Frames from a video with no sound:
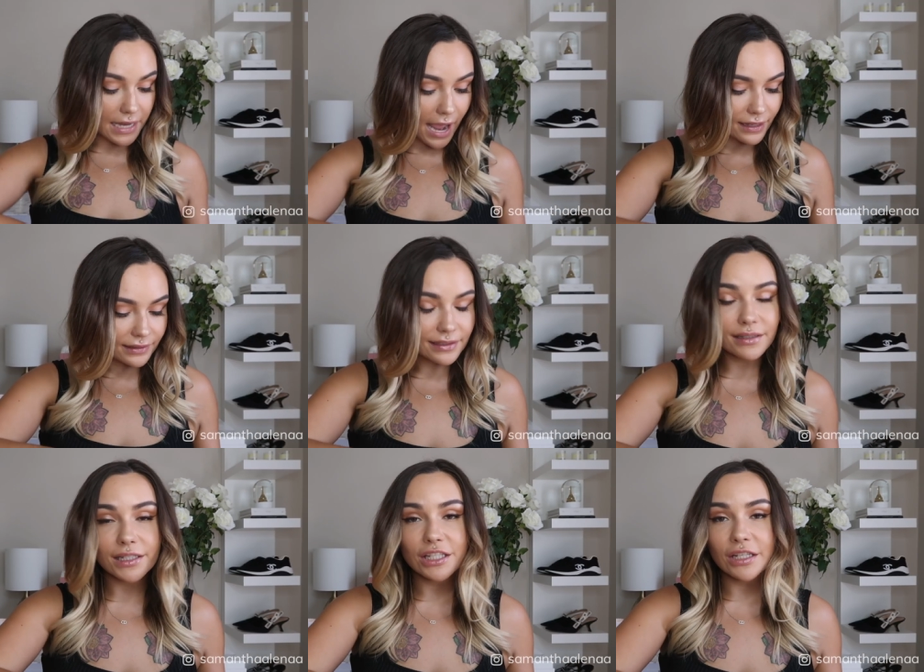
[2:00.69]

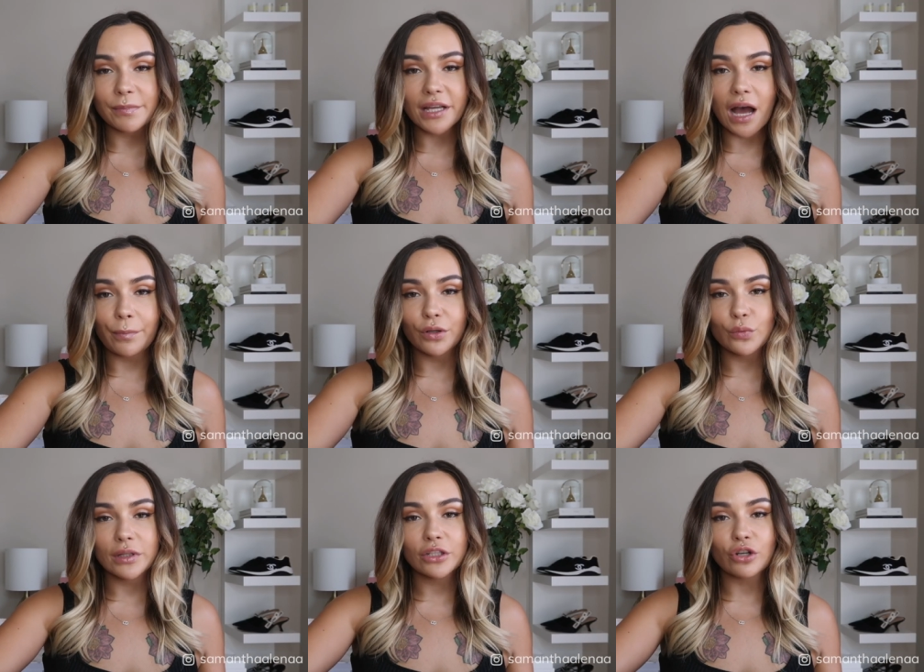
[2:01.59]
Next, to be coupled
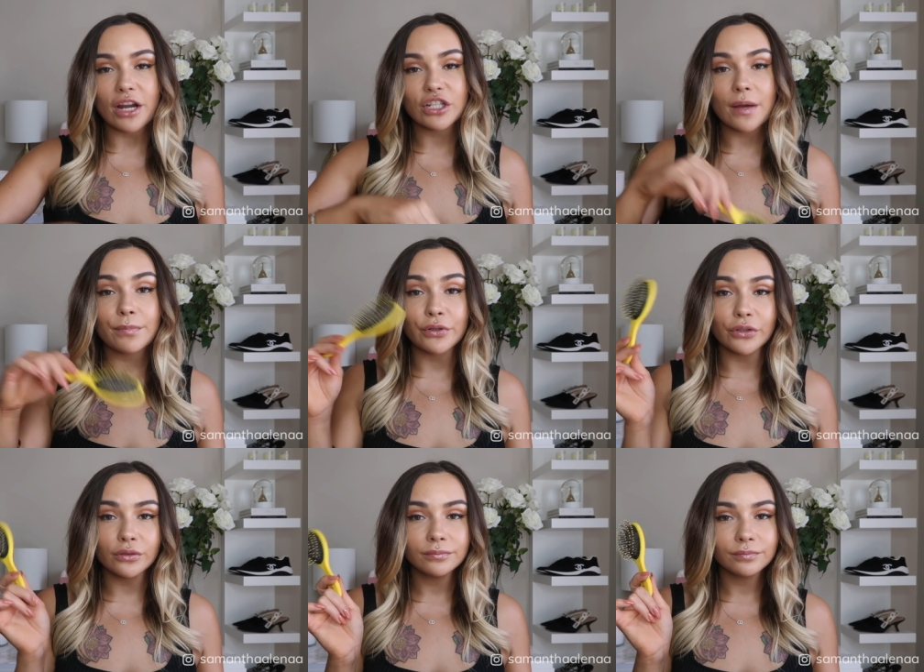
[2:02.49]
with the dry
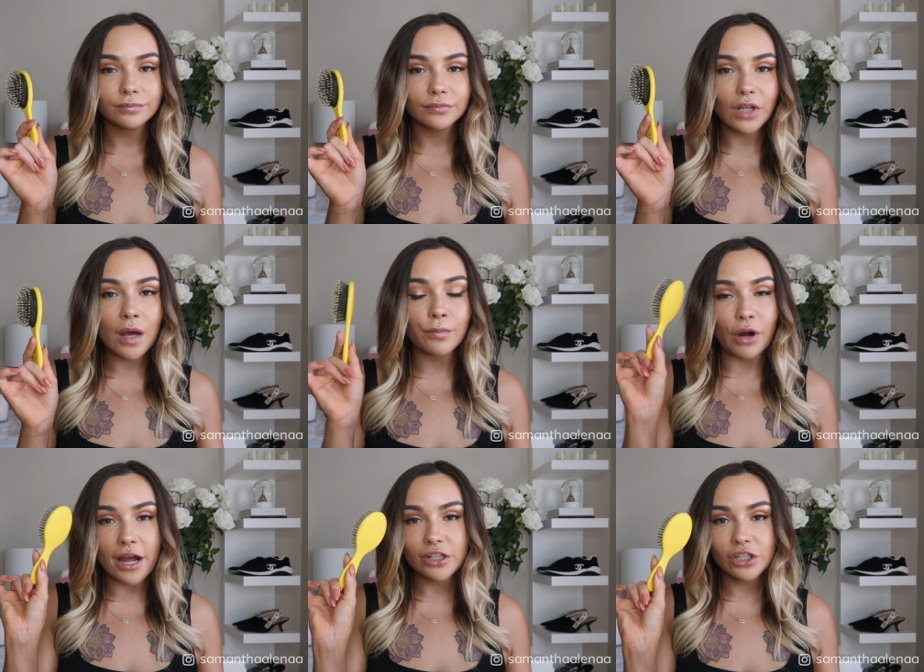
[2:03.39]
shampoo, a
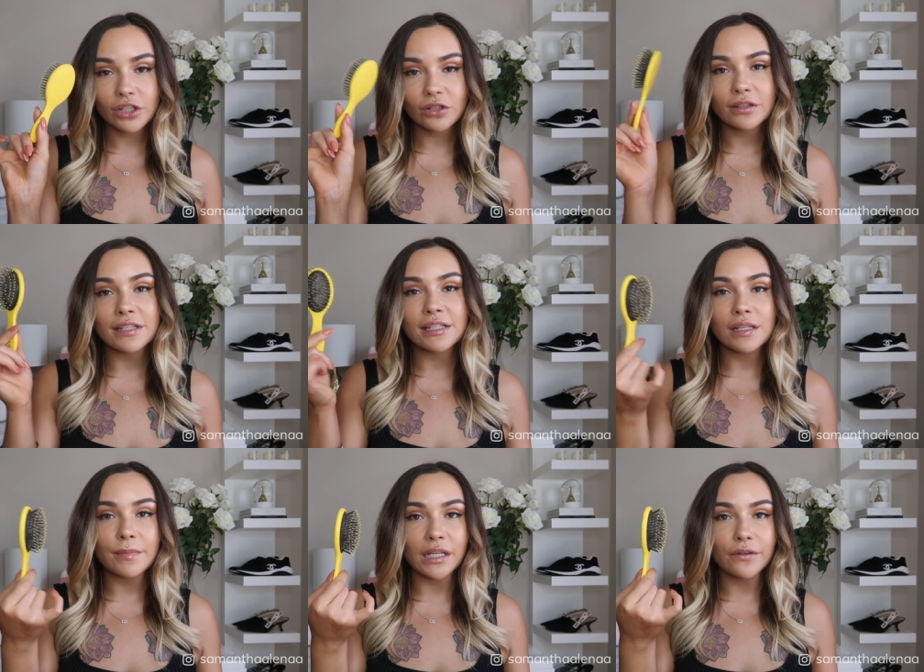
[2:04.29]
brush. This is
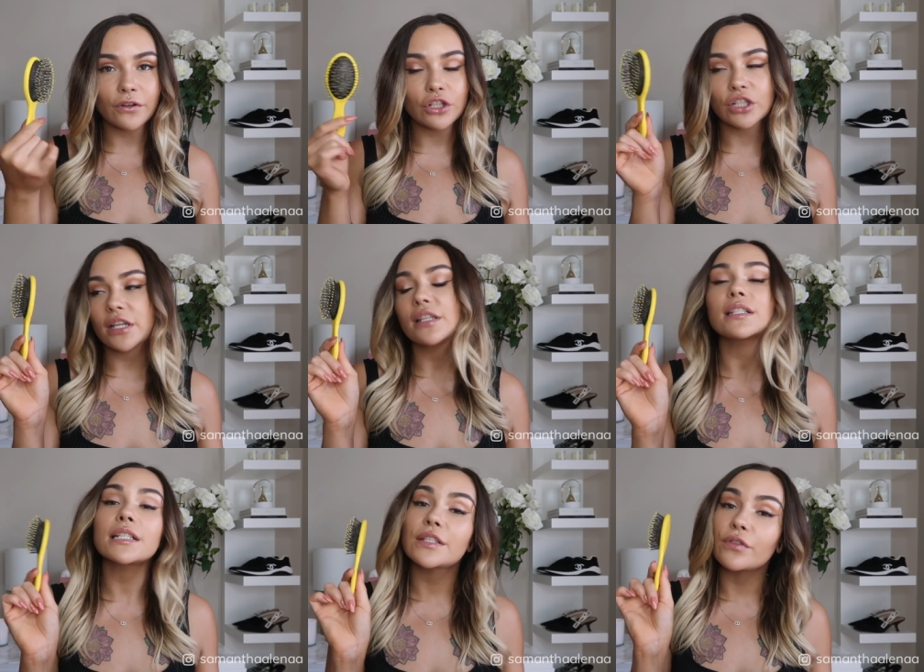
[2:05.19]
a mini version.
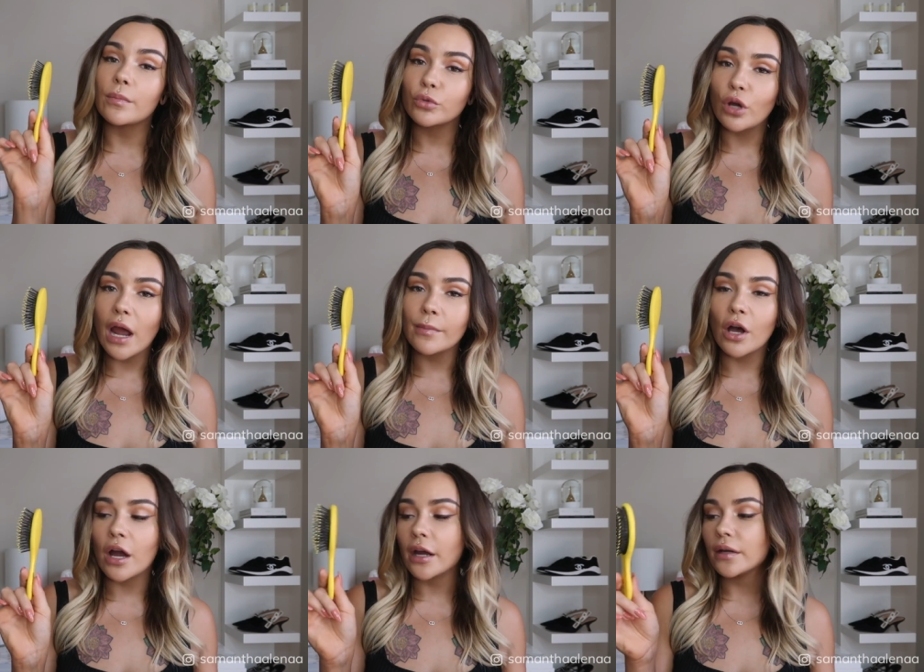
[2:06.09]
This is from
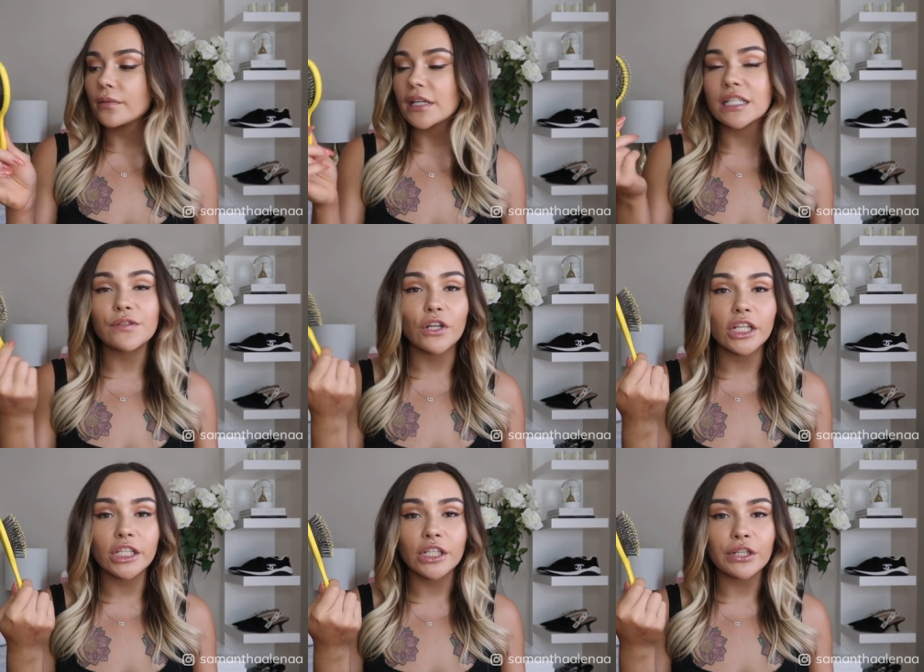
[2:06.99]
Drybar. It's
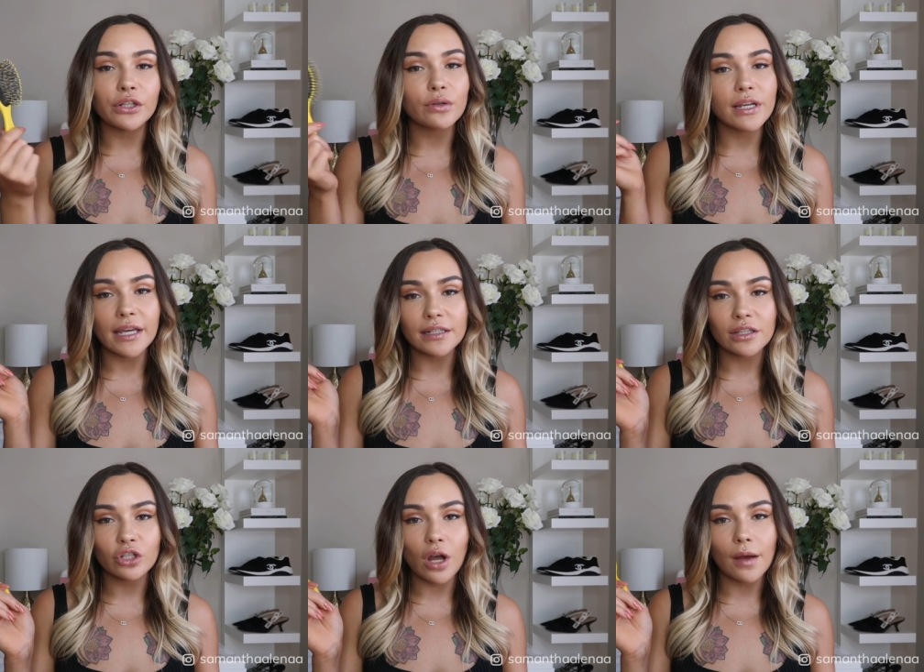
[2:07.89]
very cute. It gets
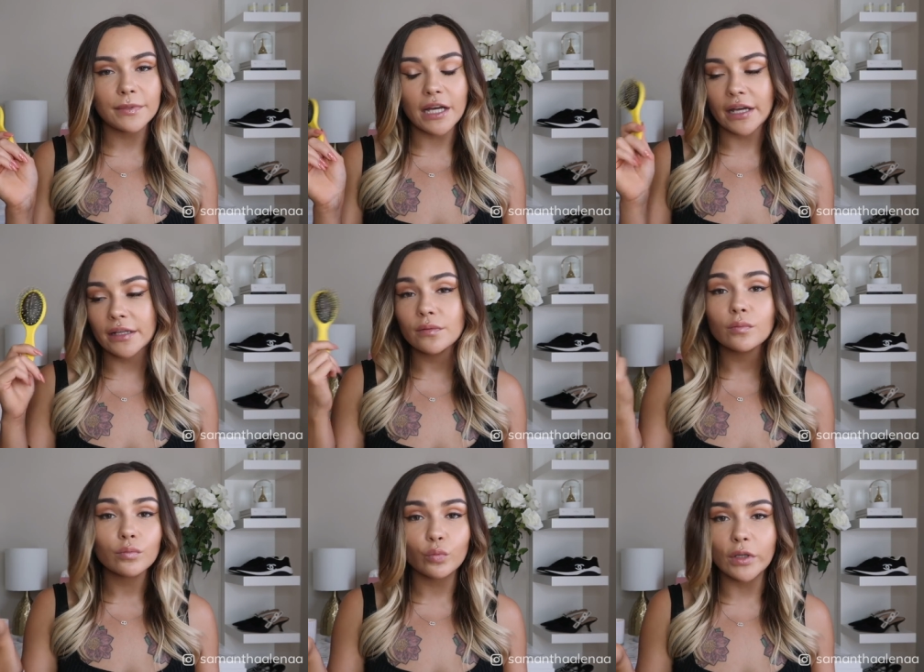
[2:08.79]
the job done.
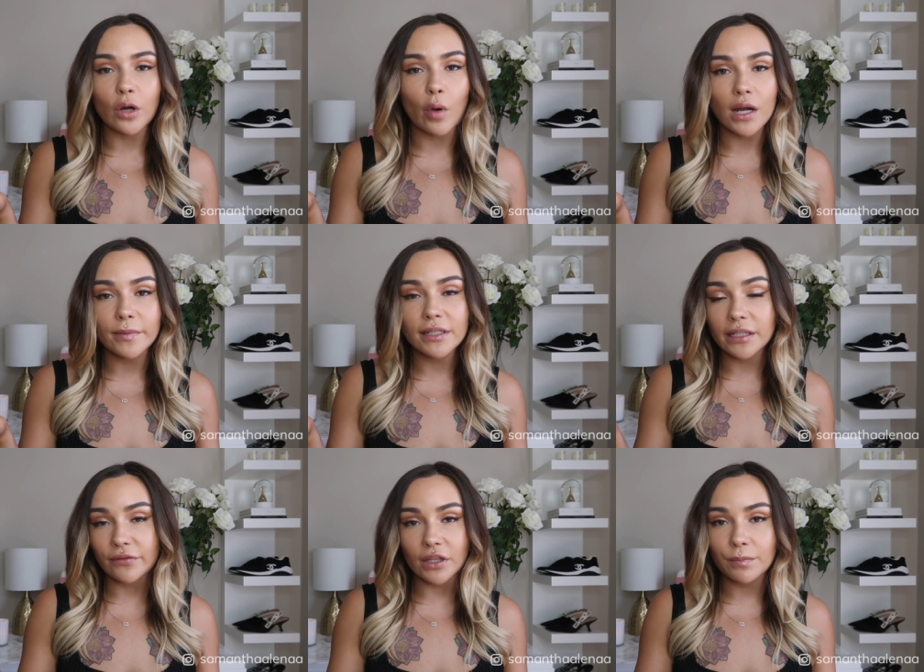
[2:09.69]
We don't want to be
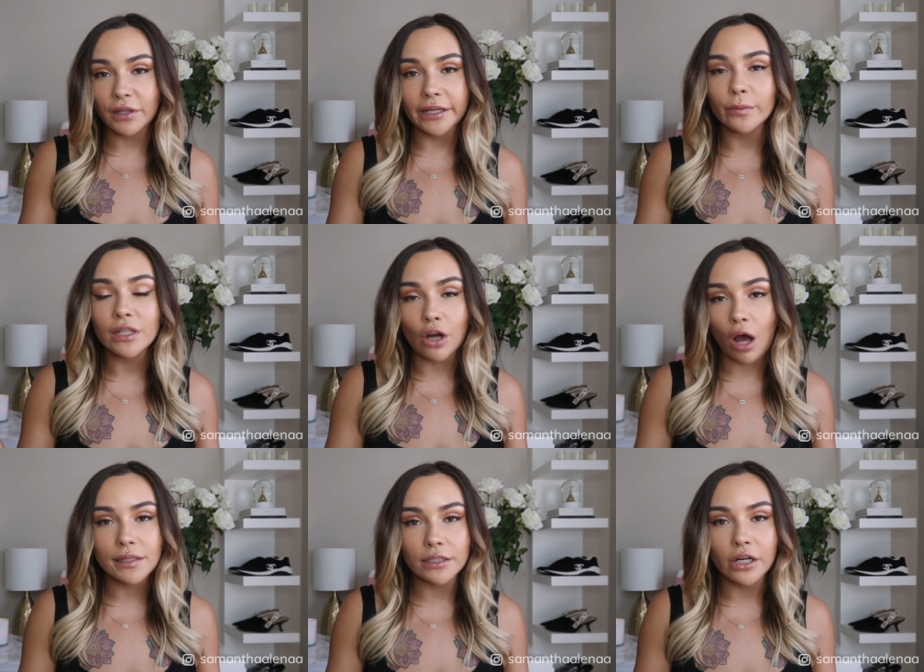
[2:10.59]
leaving the plane with
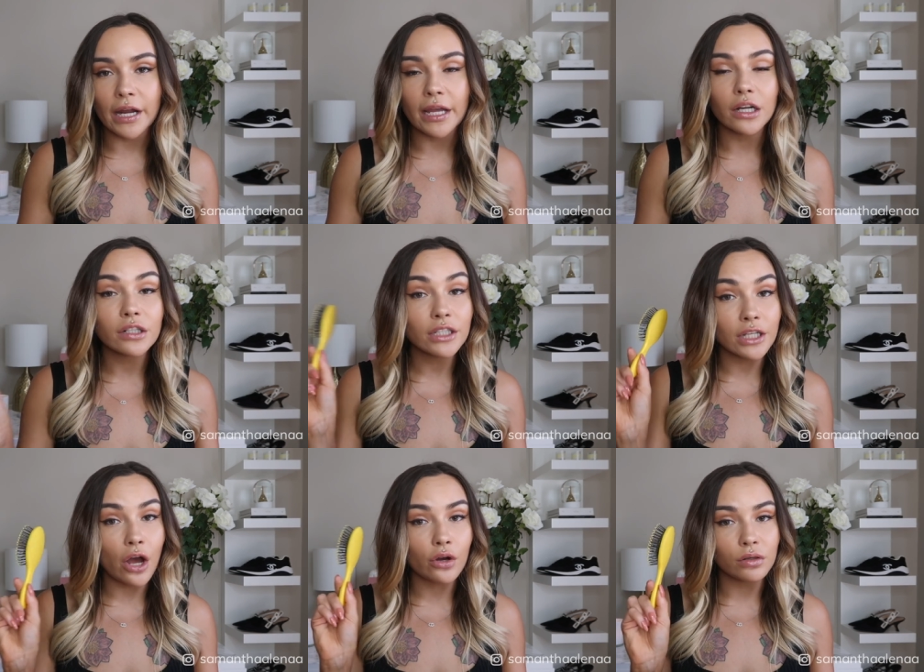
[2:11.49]
knots in our hair,
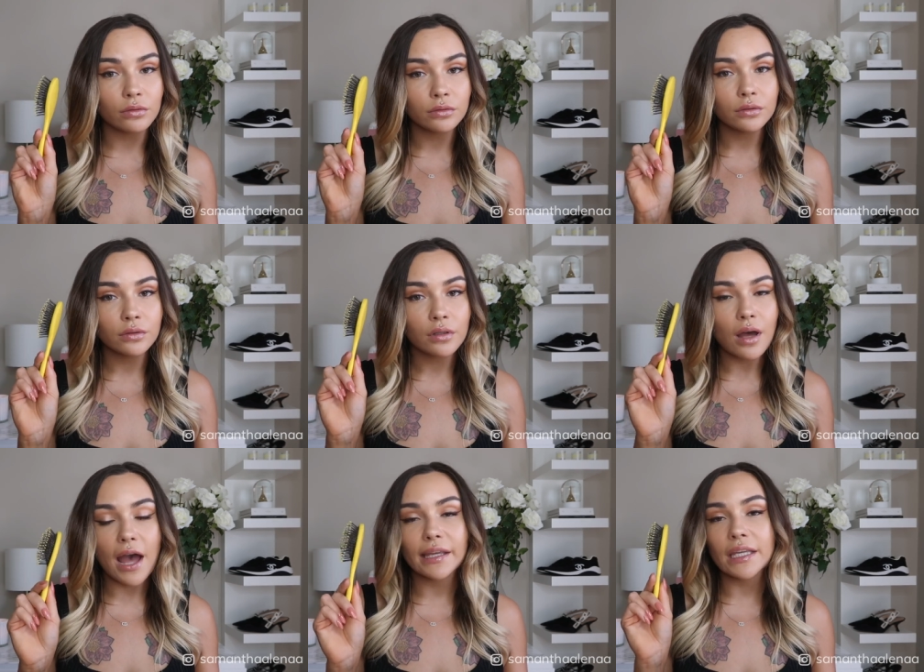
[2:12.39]
so
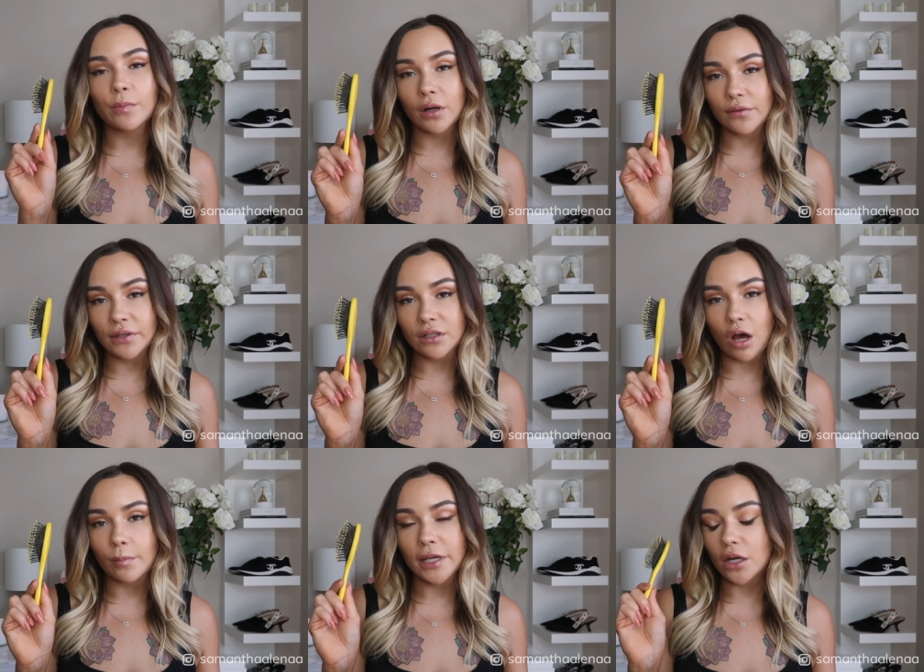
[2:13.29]
I keep one of these
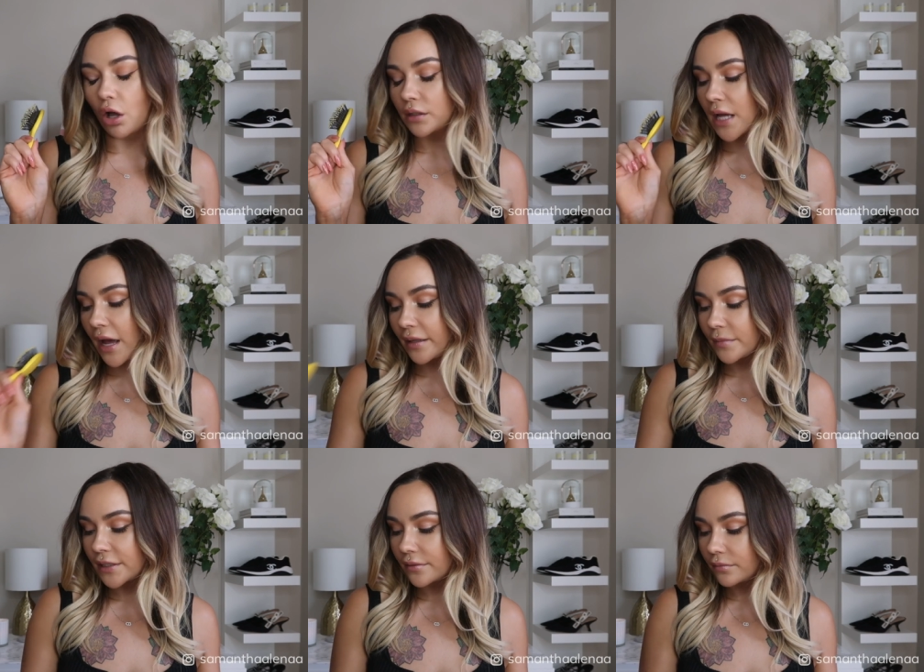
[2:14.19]
on me at all
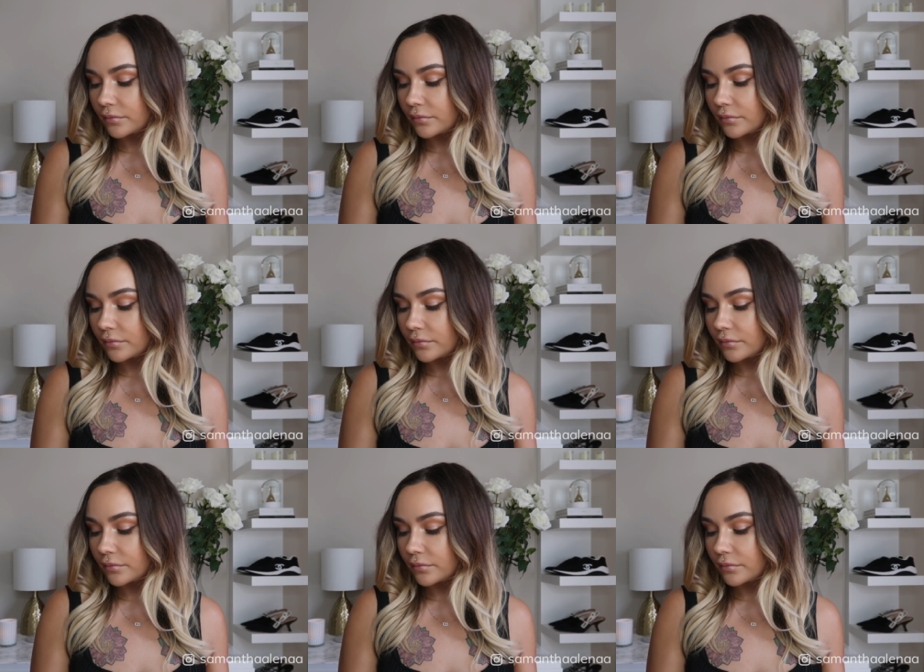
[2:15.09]
times.